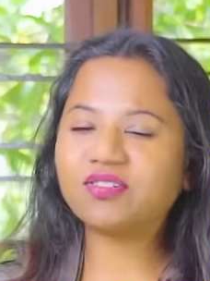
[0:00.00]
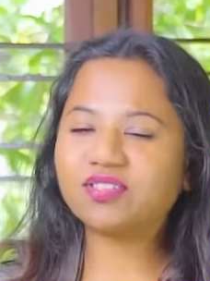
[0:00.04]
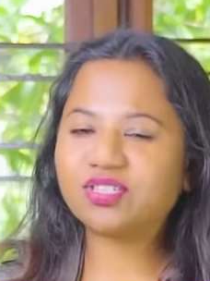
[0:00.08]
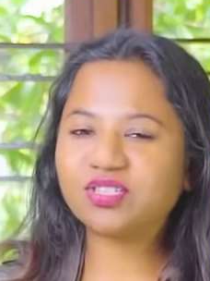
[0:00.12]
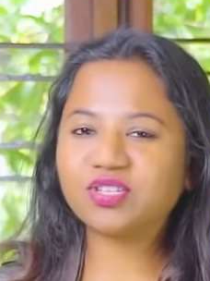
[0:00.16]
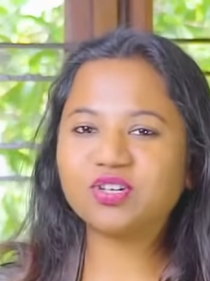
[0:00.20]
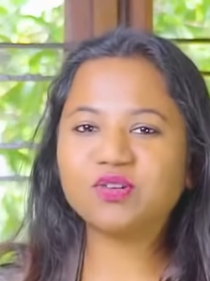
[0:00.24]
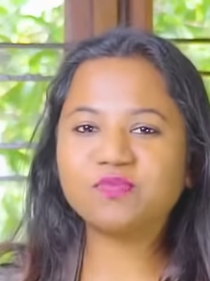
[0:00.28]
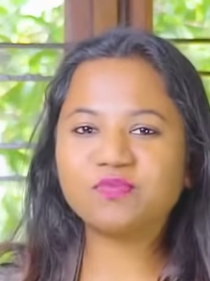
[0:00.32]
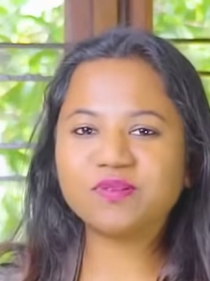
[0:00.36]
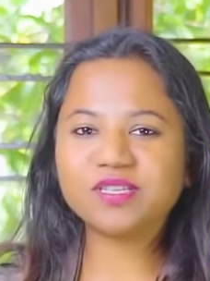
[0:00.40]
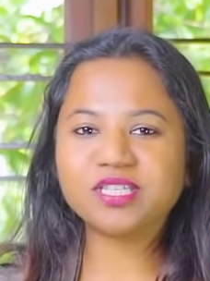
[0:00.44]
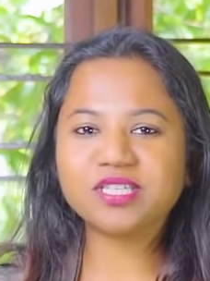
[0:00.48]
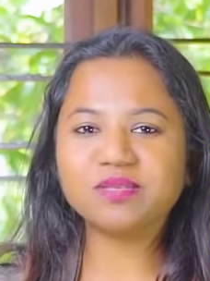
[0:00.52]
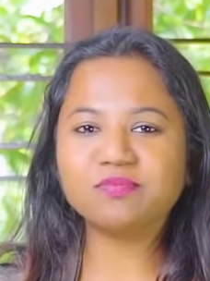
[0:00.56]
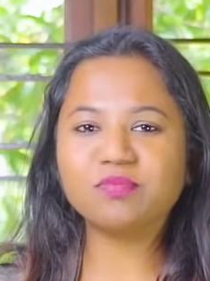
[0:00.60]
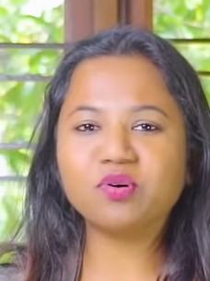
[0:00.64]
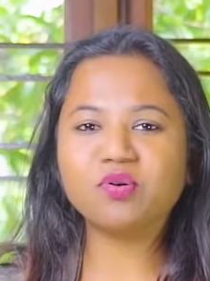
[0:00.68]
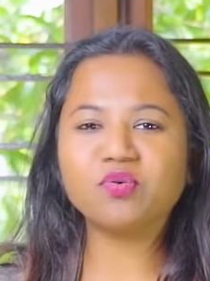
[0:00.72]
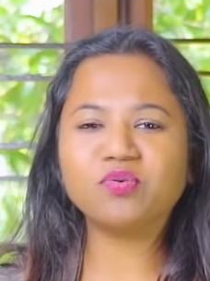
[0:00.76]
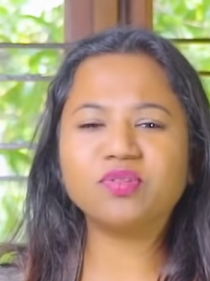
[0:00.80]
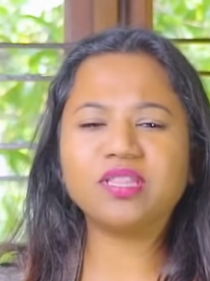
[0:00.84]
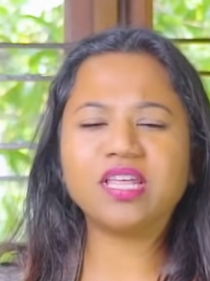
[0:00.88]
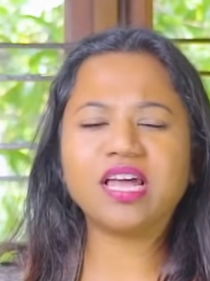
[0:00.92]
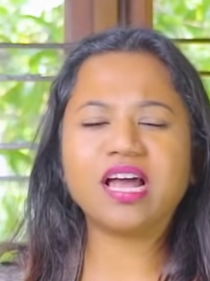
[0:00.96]
super
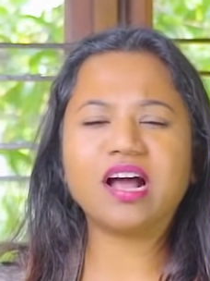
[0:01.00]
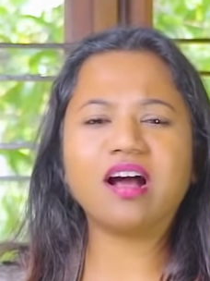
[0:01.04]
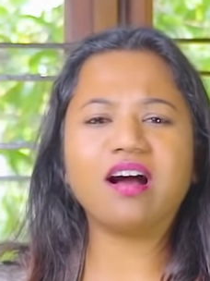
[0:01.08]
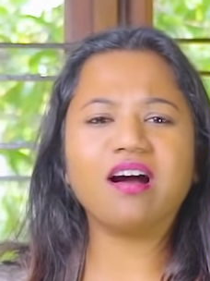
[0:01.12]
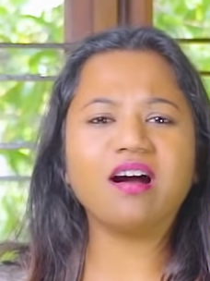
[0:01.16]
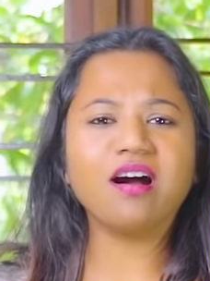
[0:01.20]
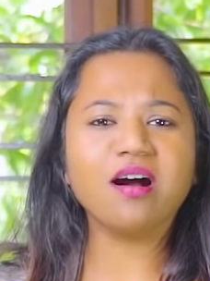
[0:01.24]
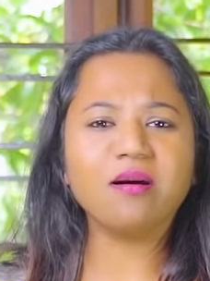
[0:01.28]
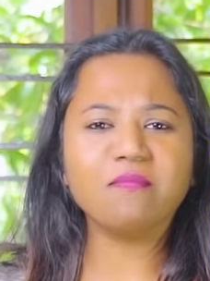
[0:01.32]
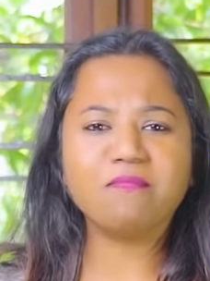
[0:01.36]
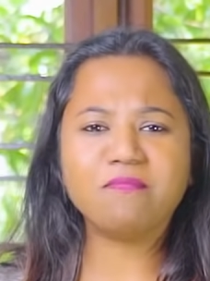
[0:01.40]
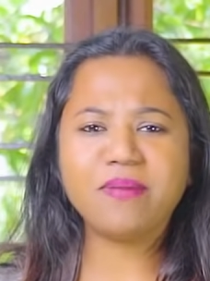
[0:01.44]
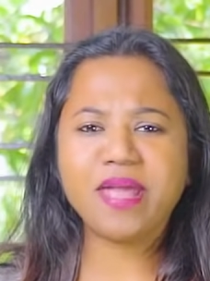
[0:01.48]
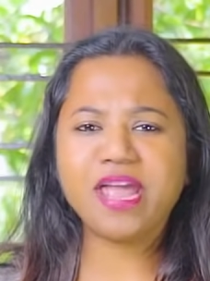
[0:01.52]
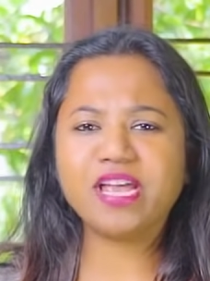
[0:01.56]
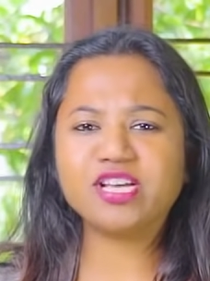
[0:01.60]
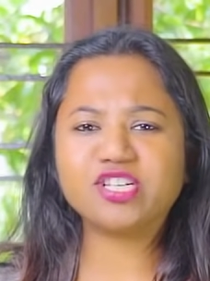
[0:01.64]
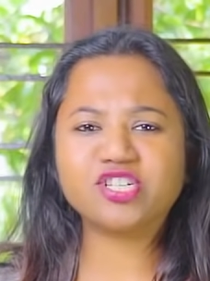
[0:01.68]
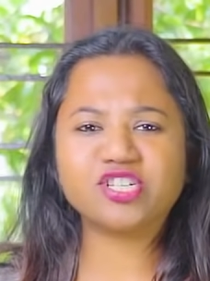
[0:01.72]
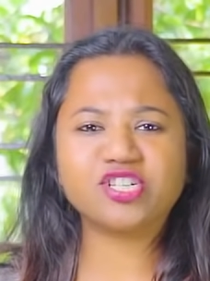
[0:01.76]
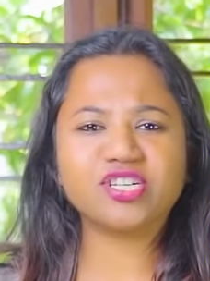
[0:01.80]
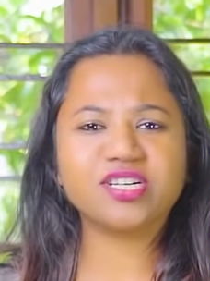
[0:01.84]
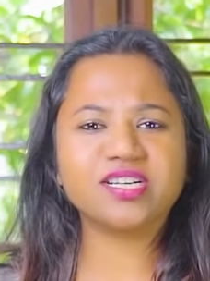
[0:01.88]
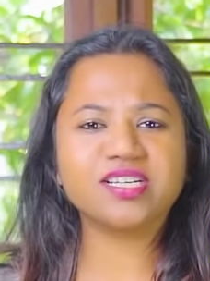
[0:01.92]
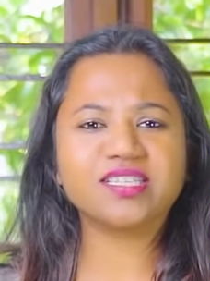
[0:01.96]
smooth,
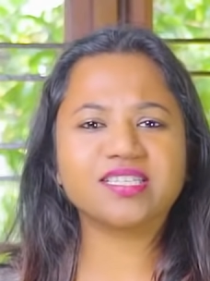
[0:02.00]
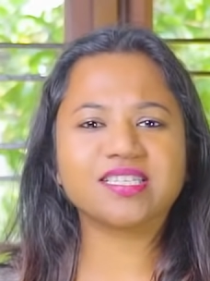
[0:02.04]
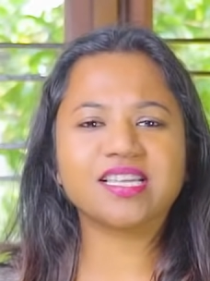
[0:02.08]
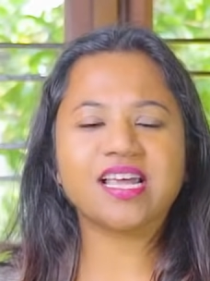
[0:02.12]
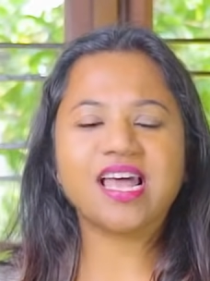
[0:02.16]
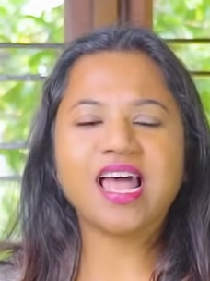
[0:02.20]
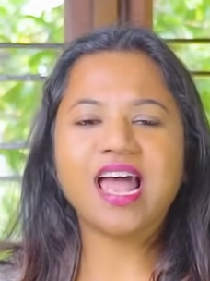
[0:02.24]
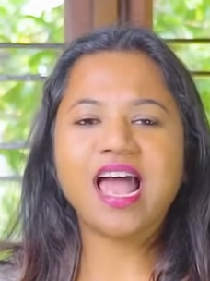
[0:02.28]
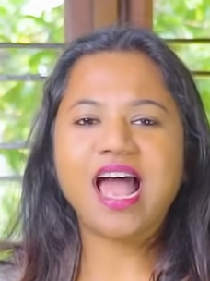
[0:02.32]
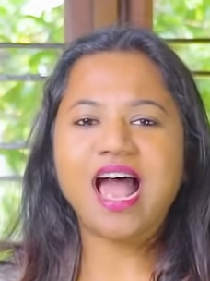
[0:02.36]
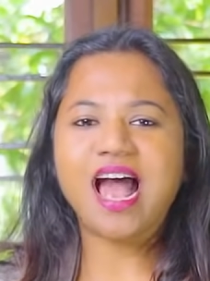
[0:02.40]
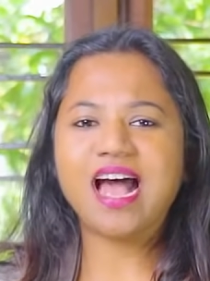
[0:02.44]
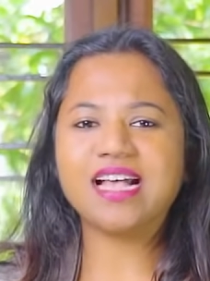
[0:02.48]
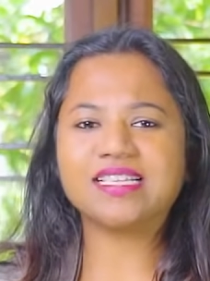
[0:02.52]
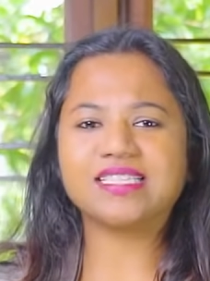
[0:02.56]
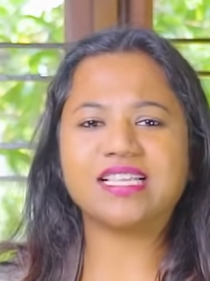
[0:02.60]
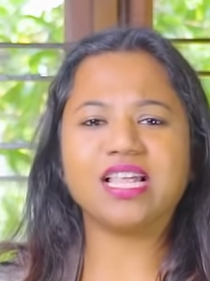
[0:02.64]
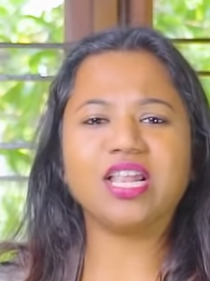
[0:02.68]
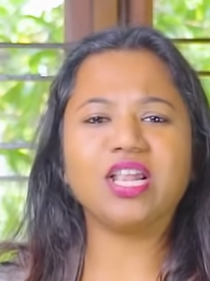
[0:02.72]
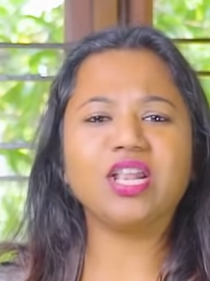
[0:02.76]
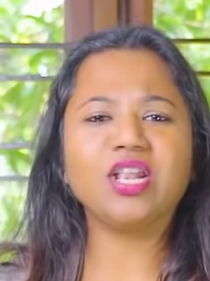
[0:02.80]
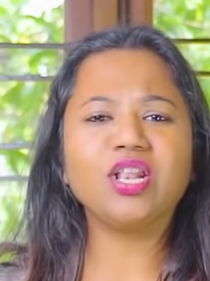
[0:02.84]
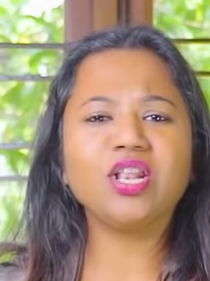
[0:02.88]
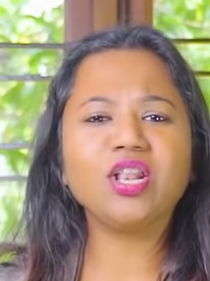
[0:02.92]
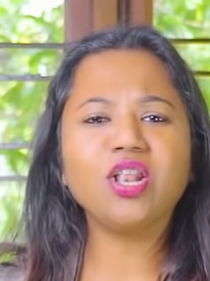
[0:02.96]
herbaceous, has a
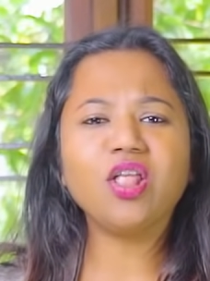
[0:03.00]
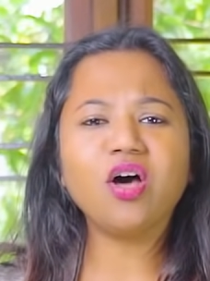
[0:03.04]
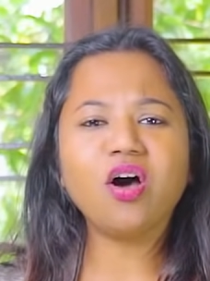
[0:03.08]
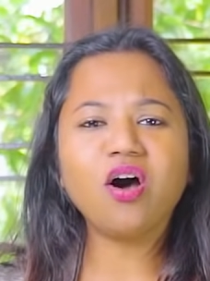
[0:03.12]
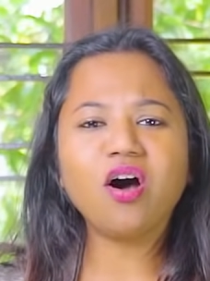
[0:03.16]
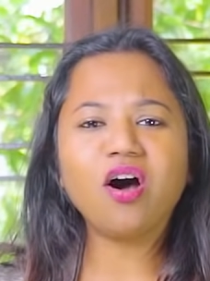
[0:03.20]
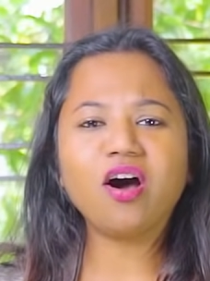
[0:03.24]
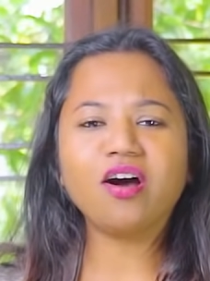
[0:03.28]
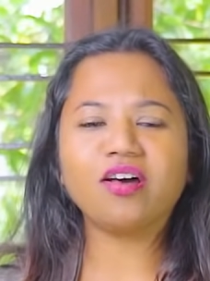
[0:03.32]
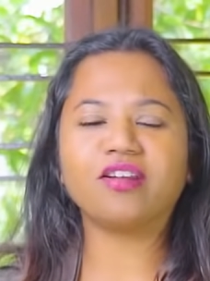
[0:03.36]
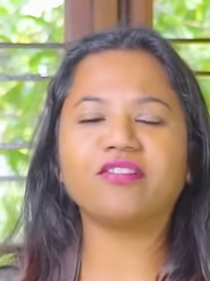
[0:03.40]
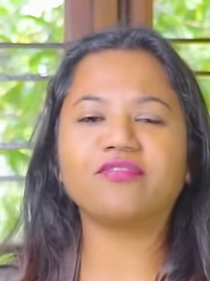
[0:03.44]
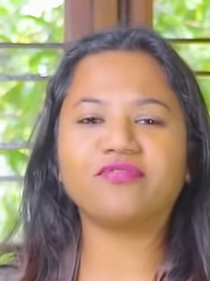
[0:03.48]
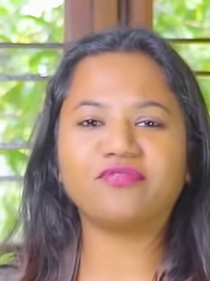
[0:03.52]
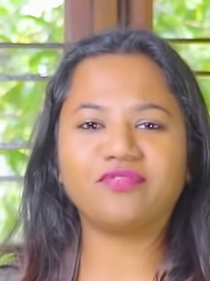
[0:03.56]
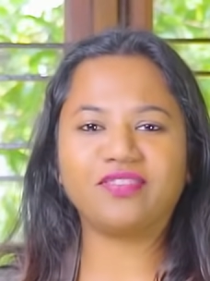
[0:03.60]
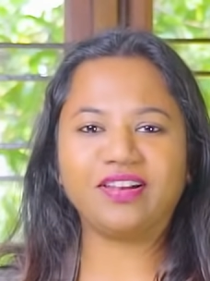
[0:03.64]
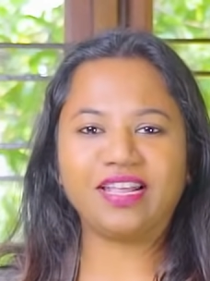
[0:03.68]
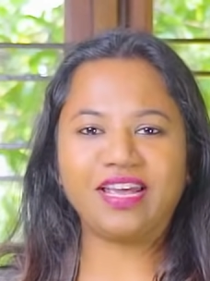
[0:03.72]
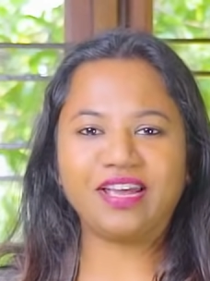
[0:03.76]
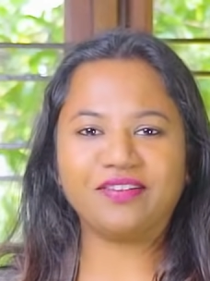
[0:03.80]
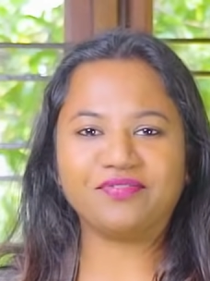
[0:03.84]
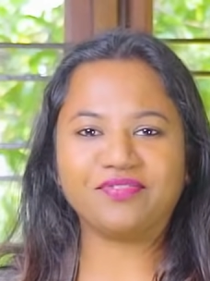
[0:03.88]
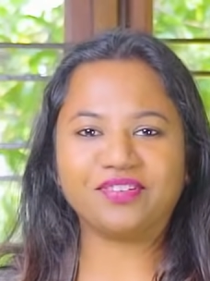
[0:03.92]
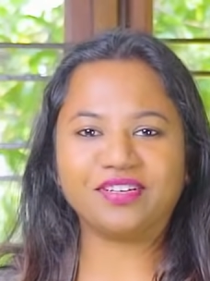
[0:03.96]
lot of
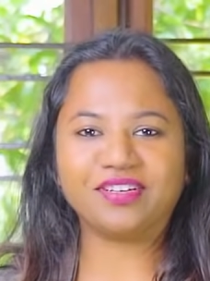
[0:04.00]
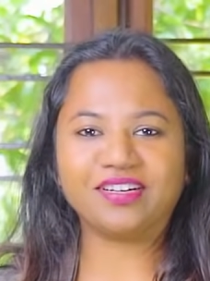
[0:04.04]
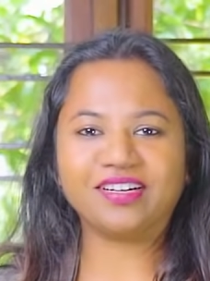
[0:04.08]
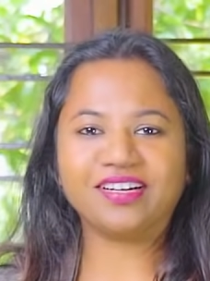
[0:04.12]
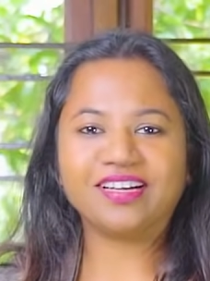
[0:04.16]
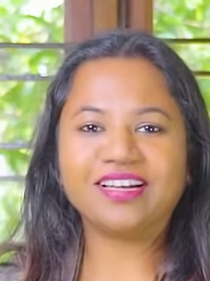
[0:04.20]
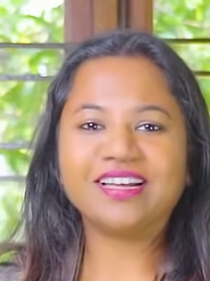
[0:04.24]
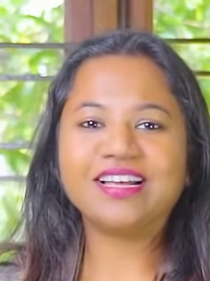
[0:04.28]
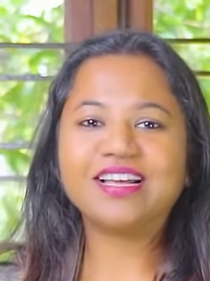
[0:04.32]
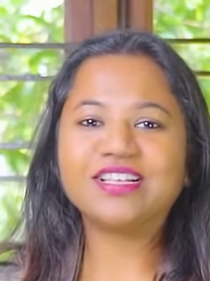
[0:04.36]
flavor.